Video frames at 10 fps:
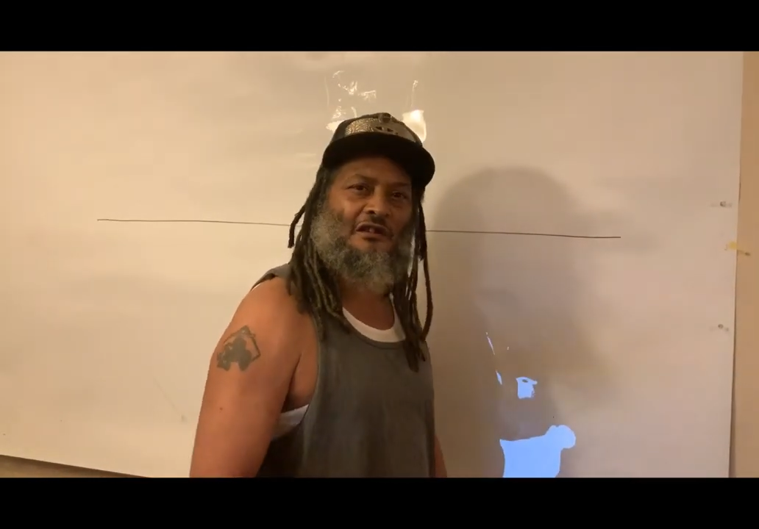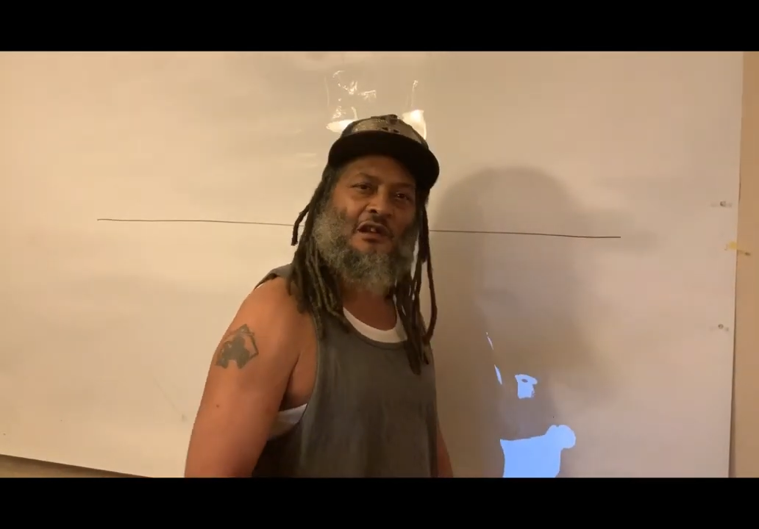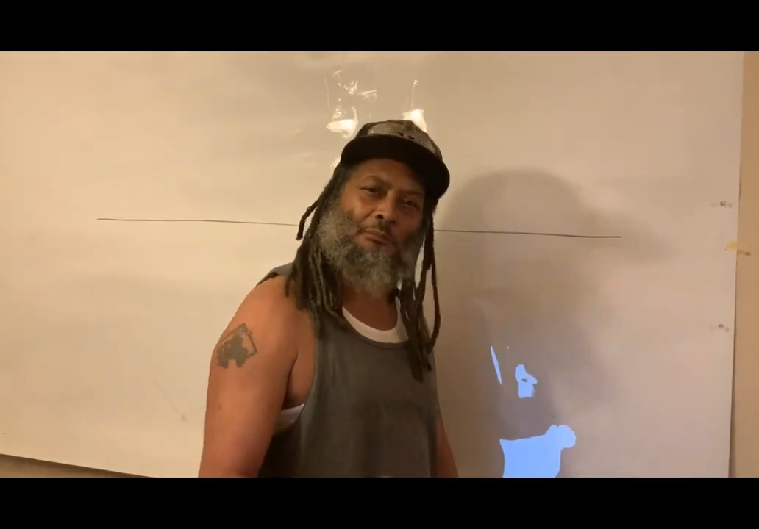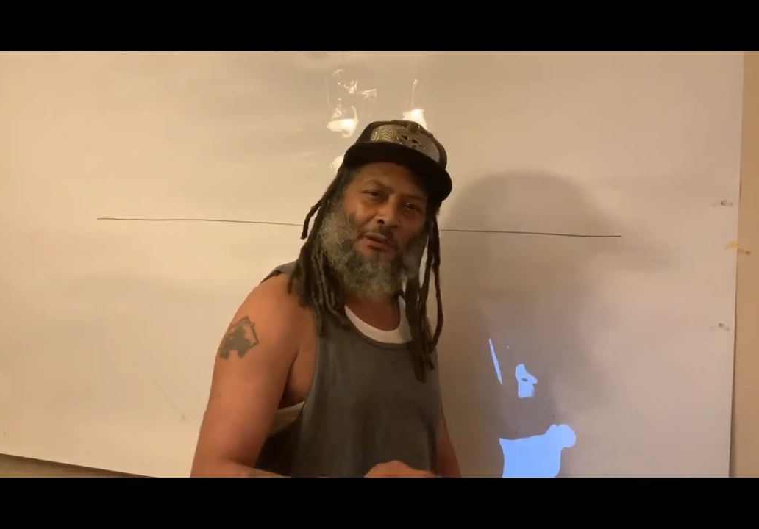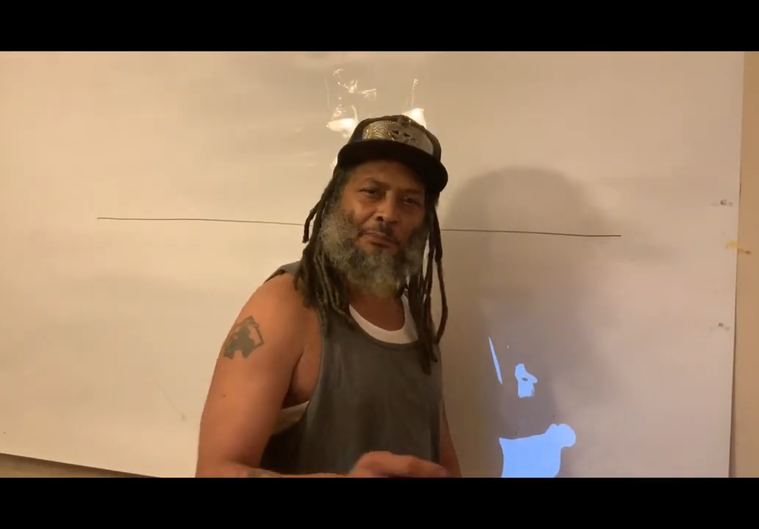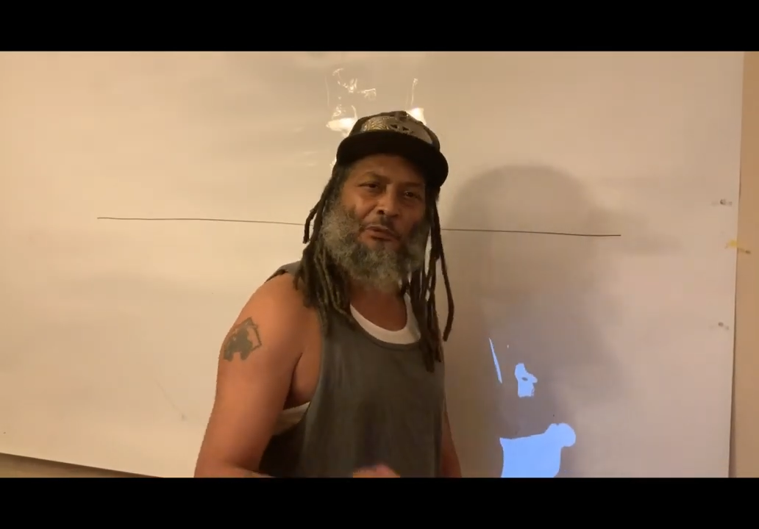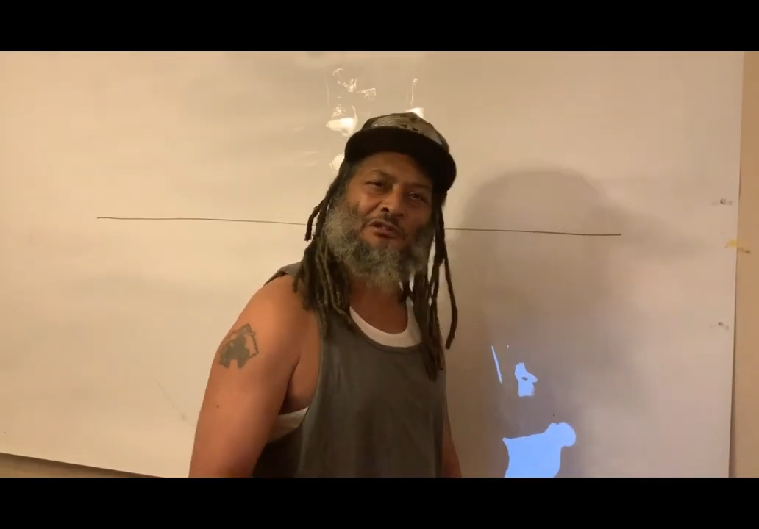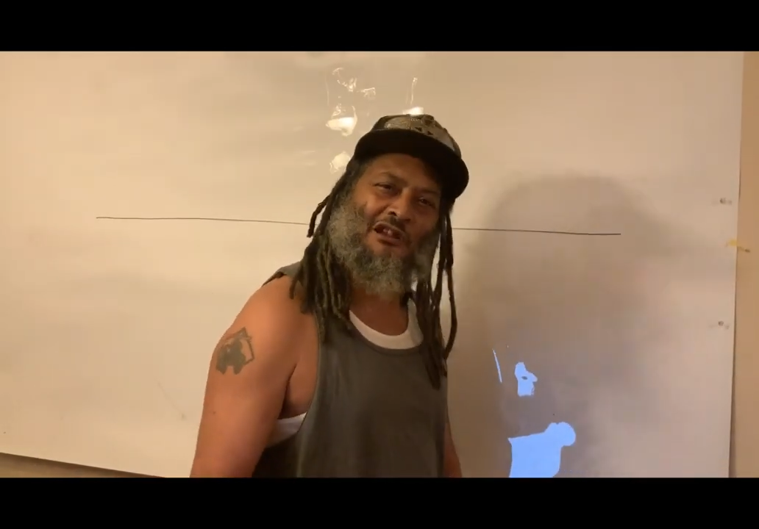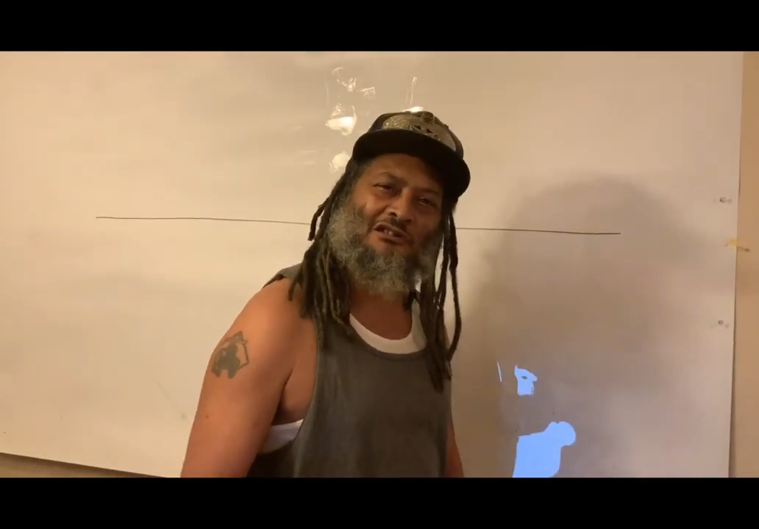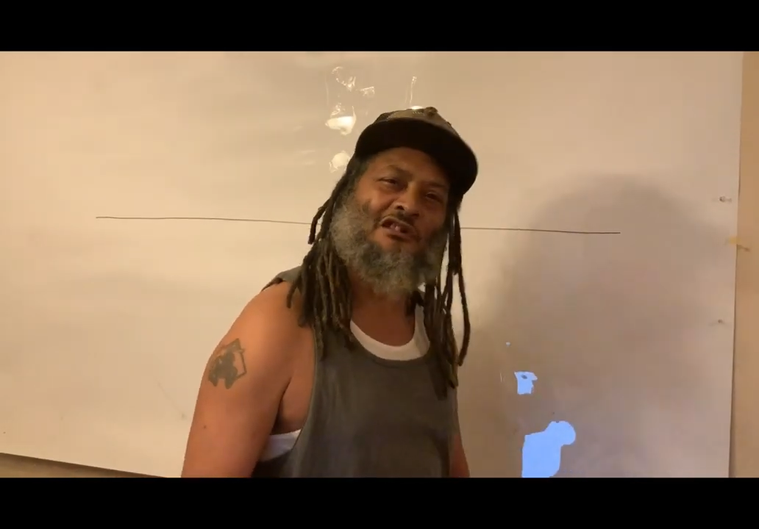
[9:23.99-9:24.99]
can be
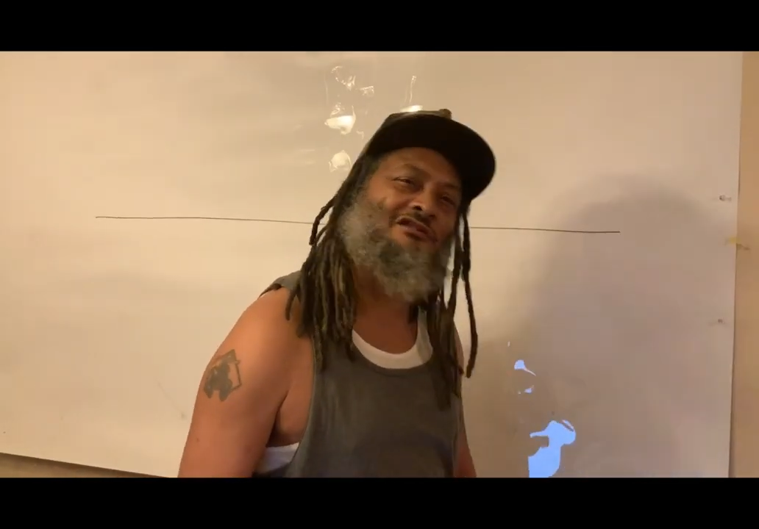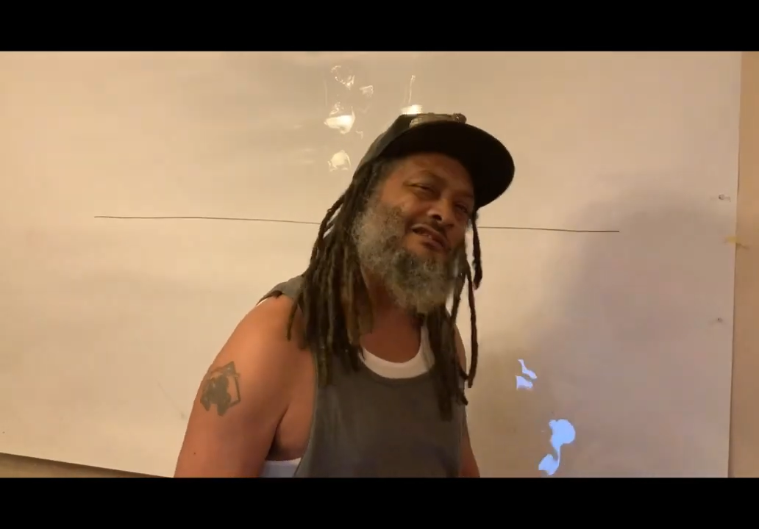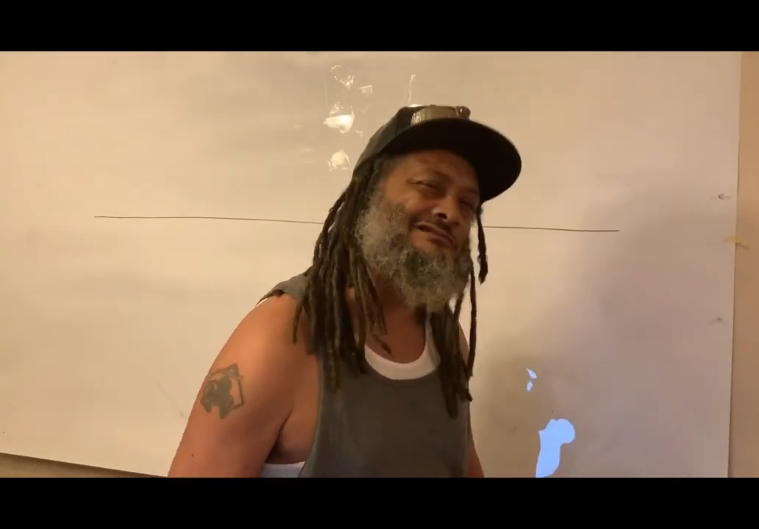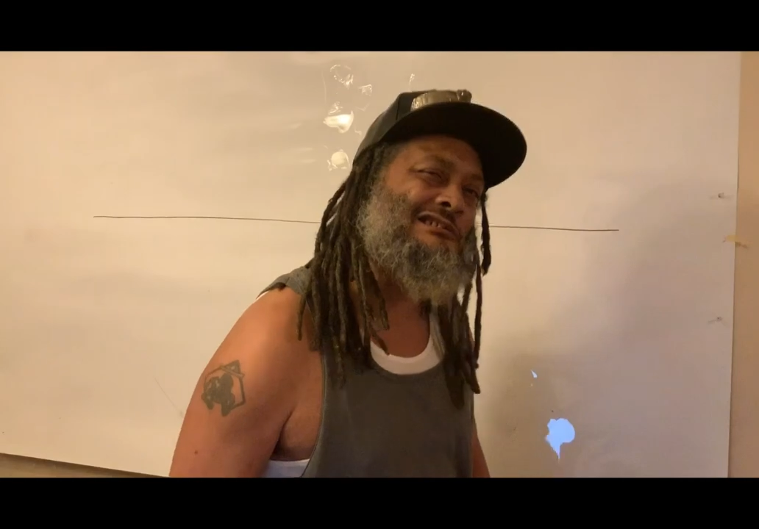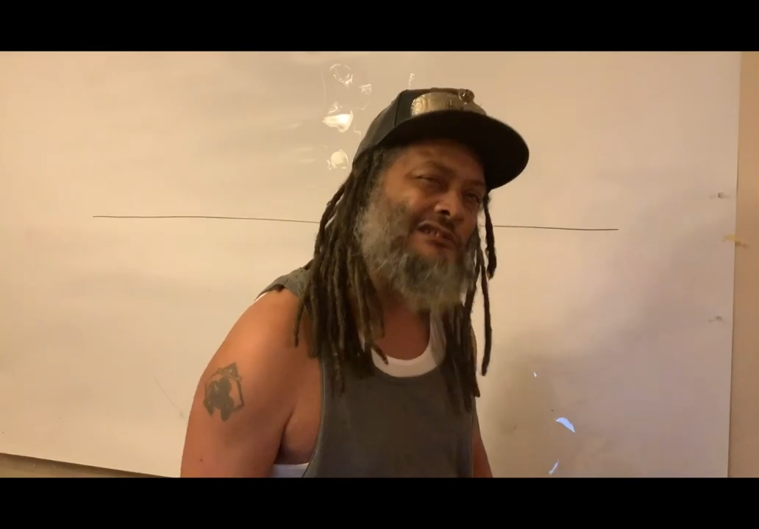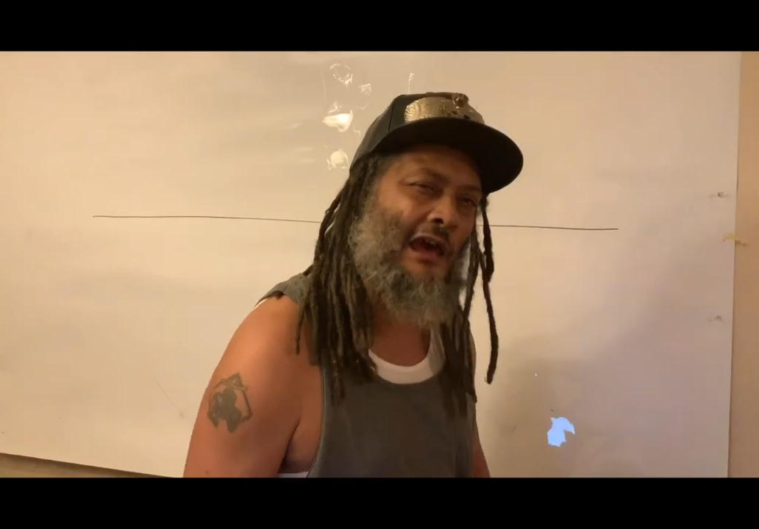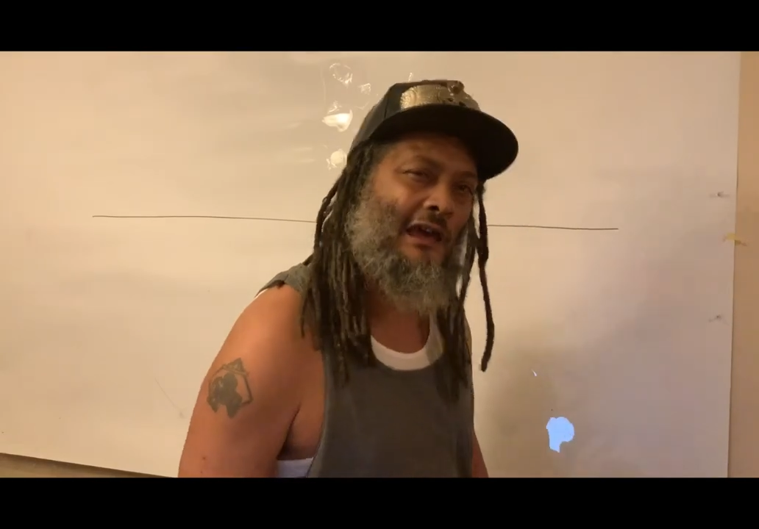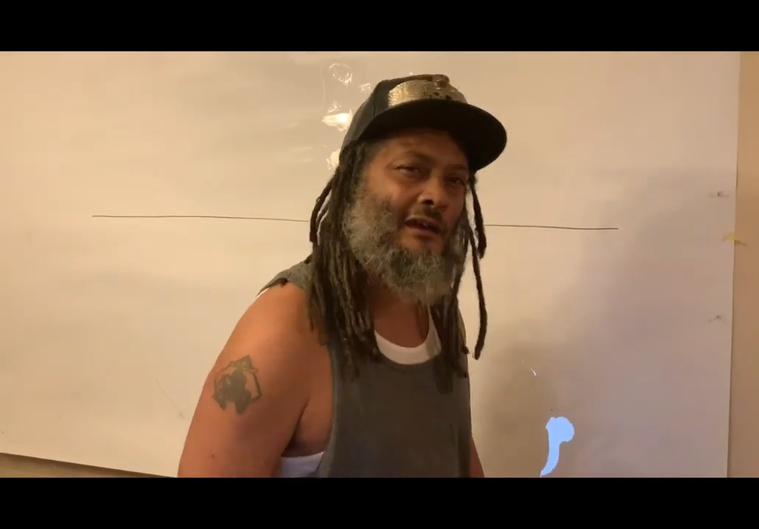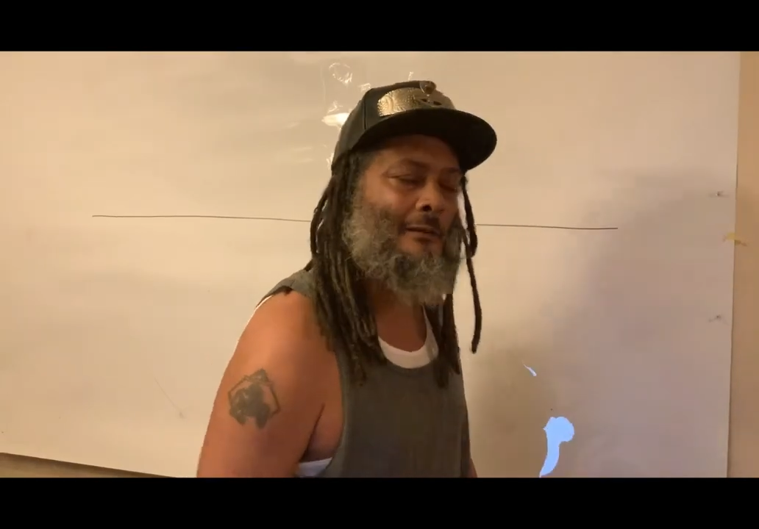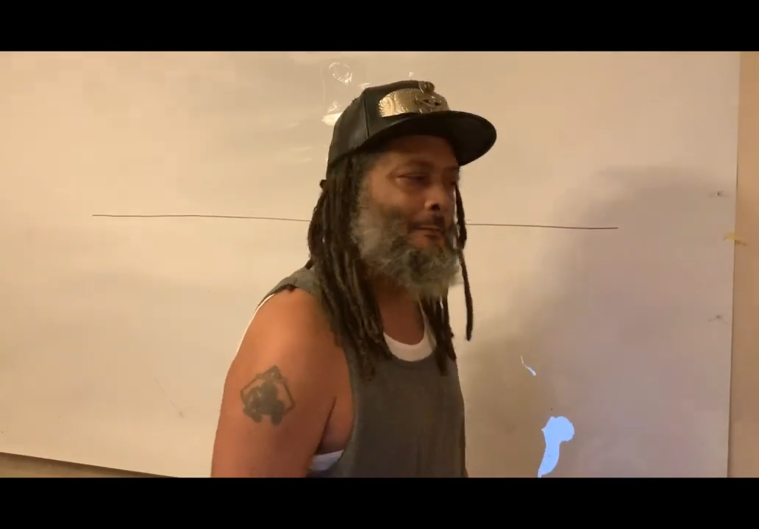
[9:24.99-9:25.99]
predicted to the day.